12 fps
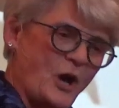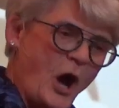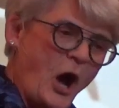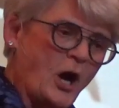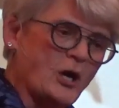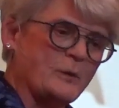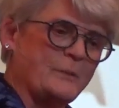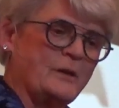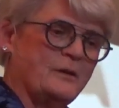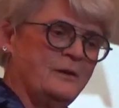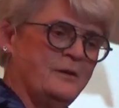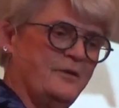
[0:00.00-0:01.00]

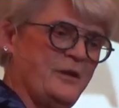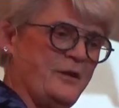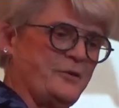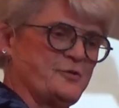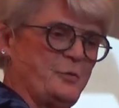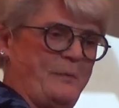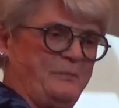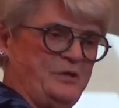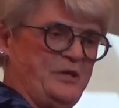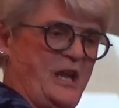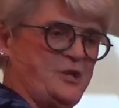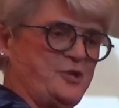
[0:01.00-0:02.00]
harm the other's
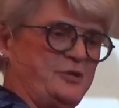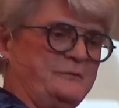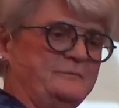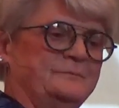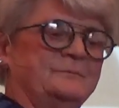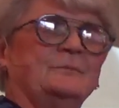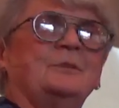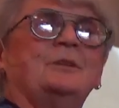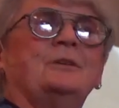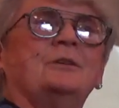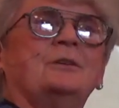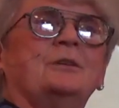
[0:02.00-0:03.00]
reputation,
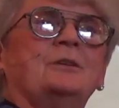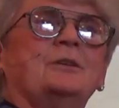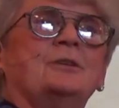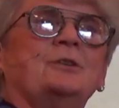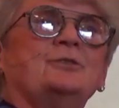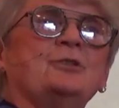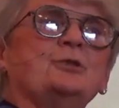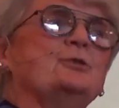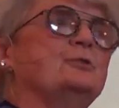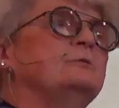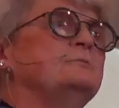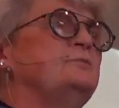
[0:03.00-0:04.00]

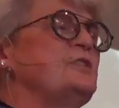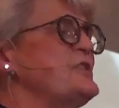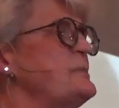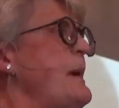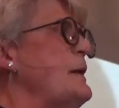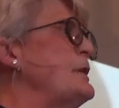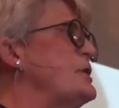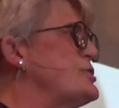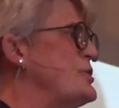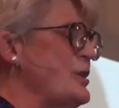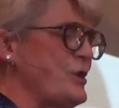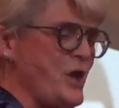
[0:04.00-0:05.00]
to
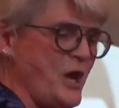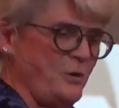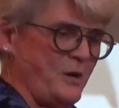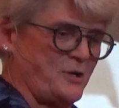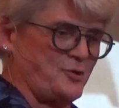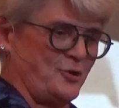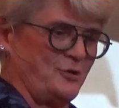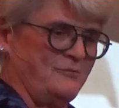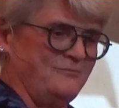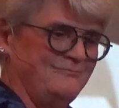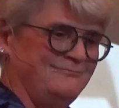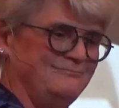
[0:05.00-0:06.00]
disparage their character,
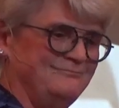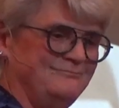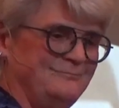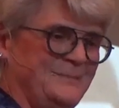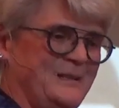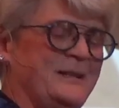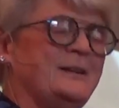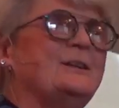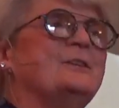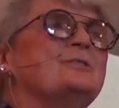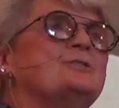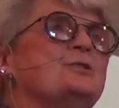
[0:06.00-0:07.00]

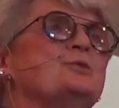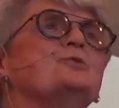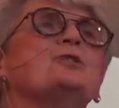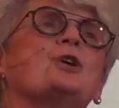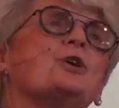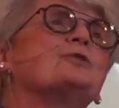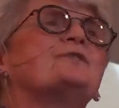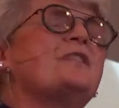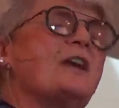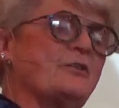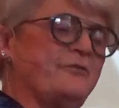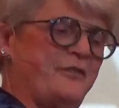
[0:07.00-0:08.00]
to hurt
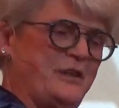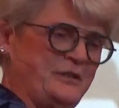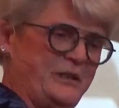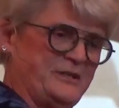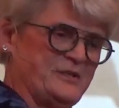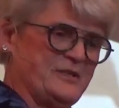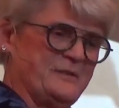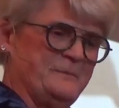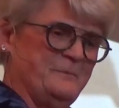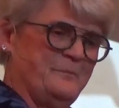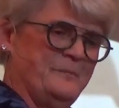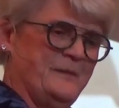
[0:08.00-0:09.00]
their feelings.
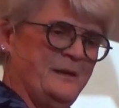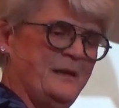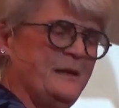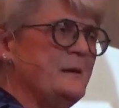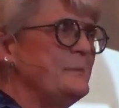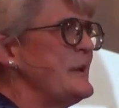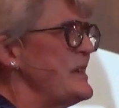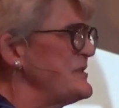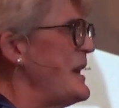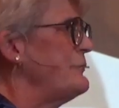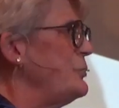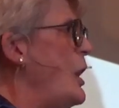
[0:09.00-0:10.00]
Because
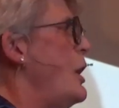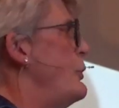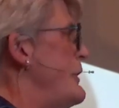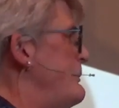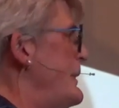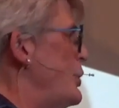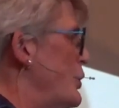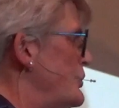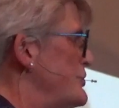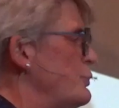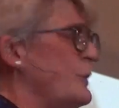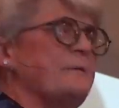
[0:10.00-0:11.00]
after all, we've been
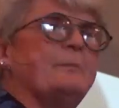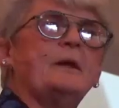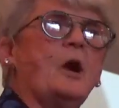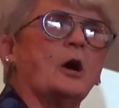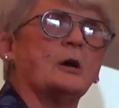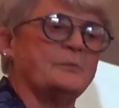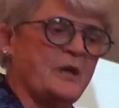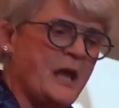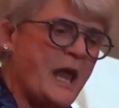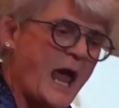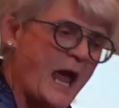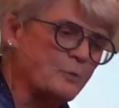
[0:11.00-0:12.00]
hurt, we've been harmed,
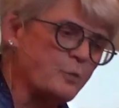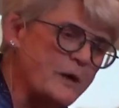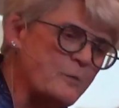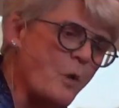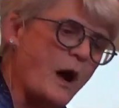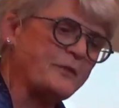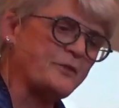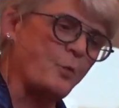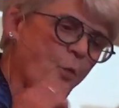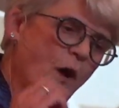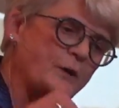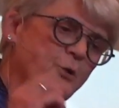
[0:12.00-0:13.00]
and we want the
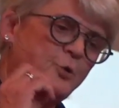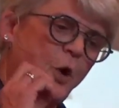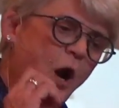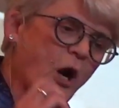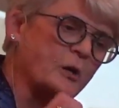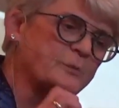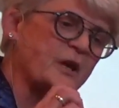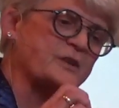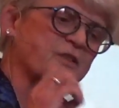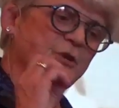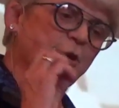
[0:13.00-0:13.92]
one who harmed us and